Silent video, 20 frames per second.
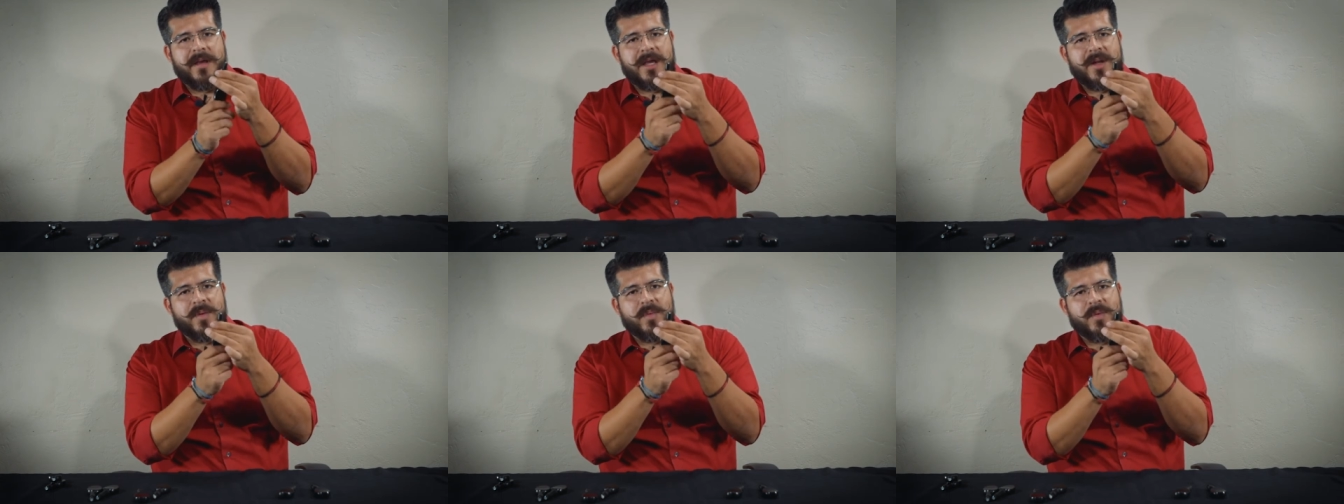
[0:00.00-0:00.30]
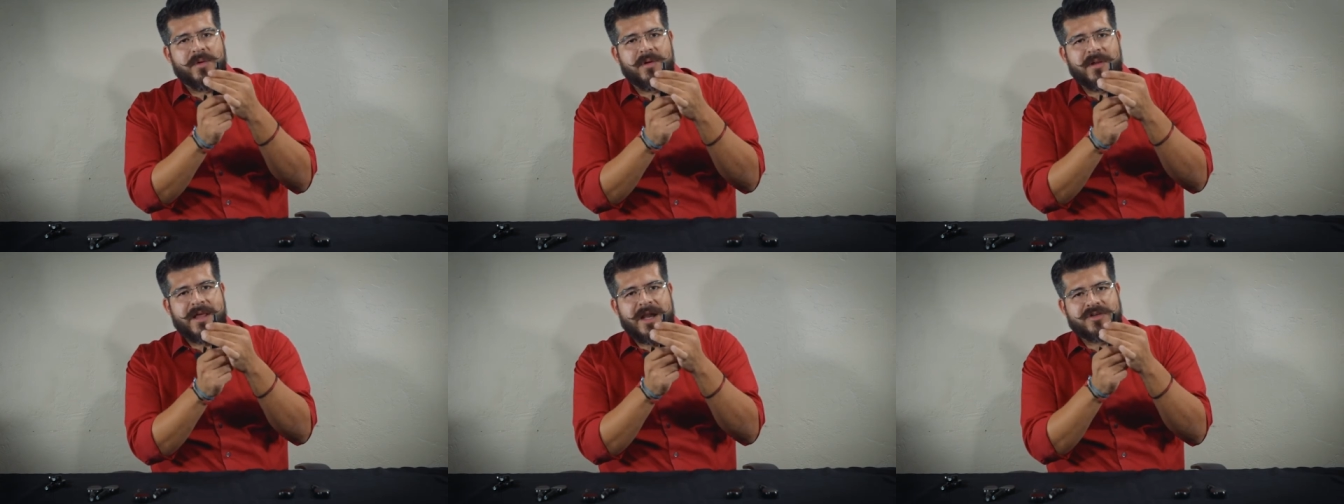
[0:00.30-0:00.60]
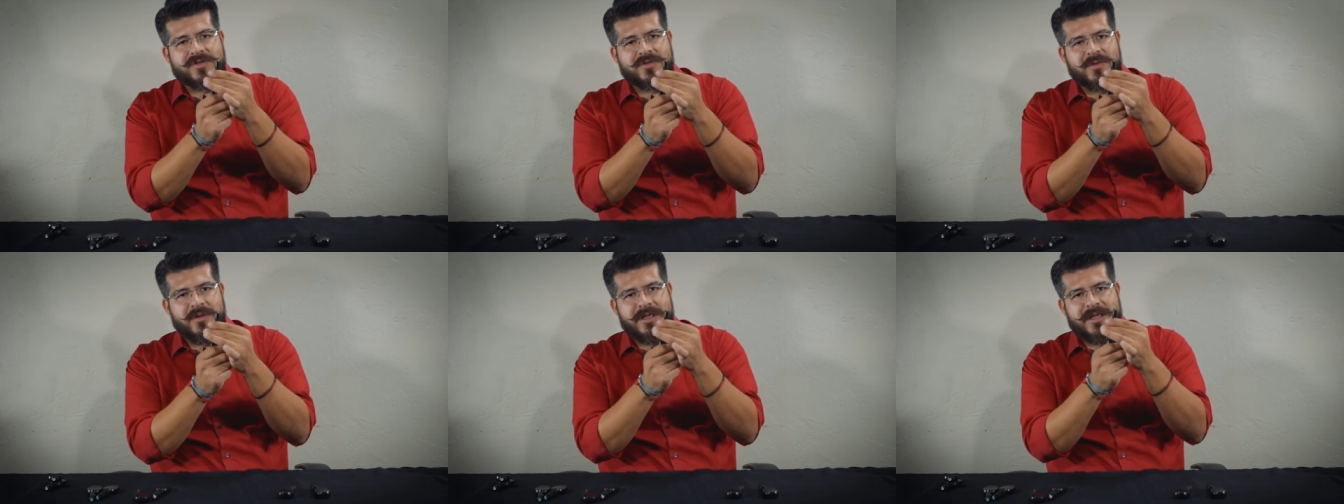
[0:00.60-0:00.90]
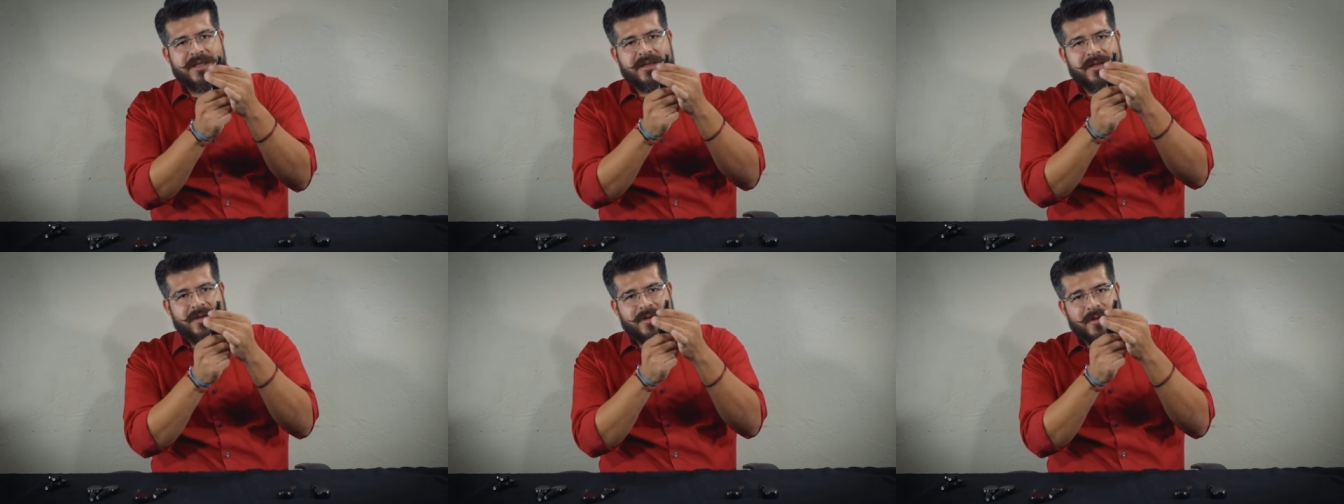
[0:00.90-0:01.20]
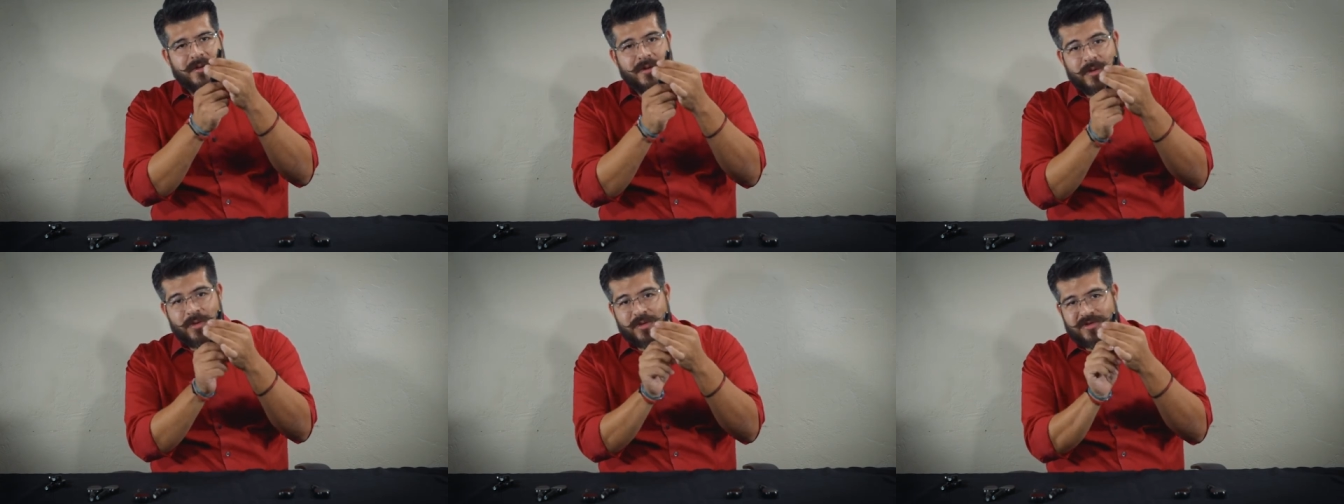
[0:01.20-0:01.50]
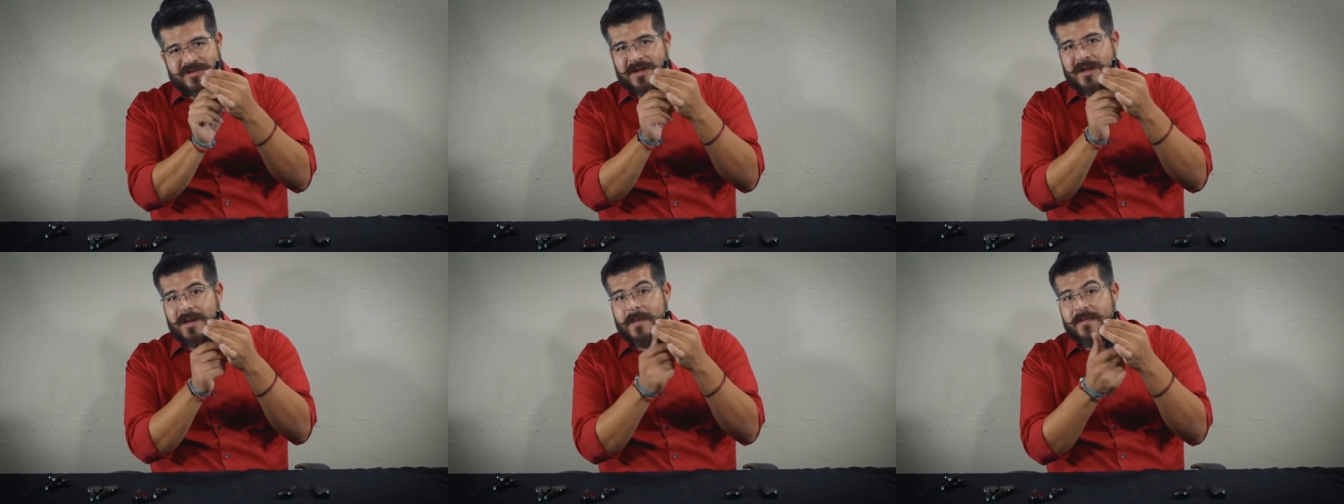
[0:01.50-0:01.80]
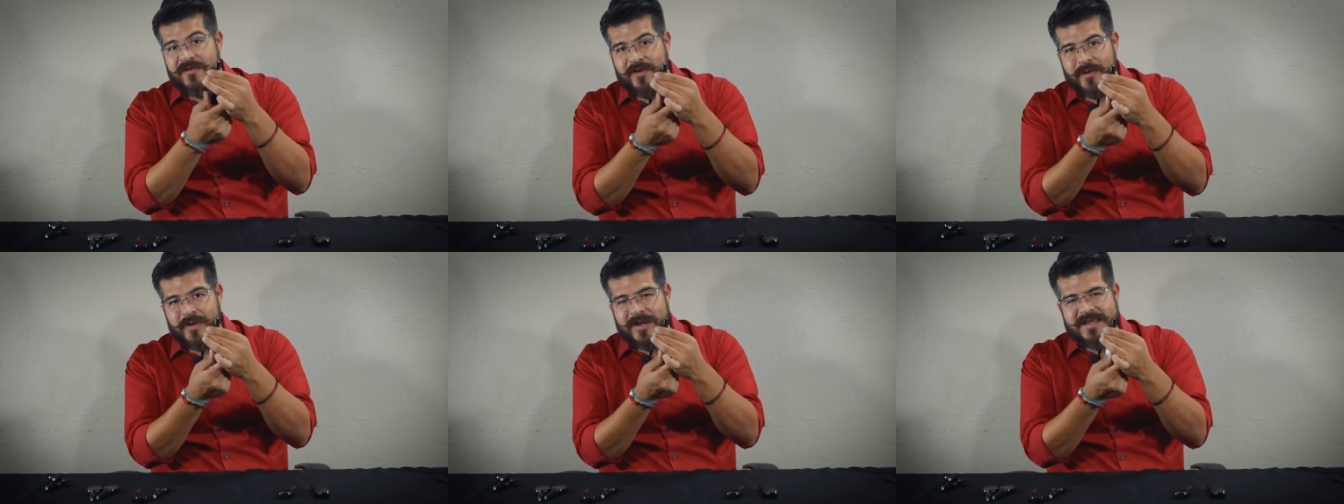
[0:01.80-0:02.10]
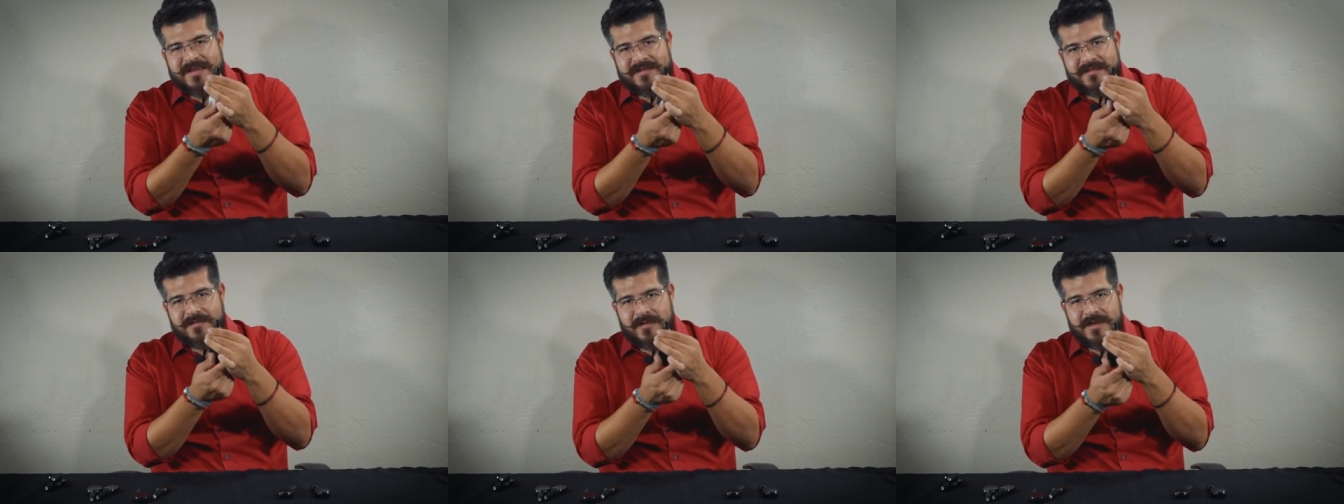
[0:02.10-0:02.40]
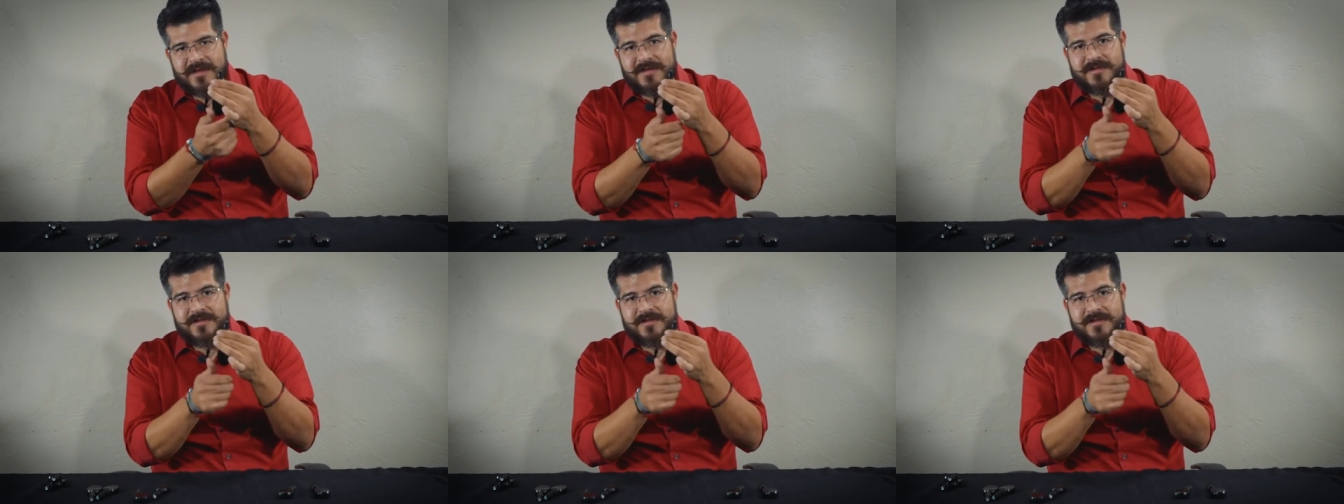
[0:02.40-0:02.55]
it will actually loosen up very easily,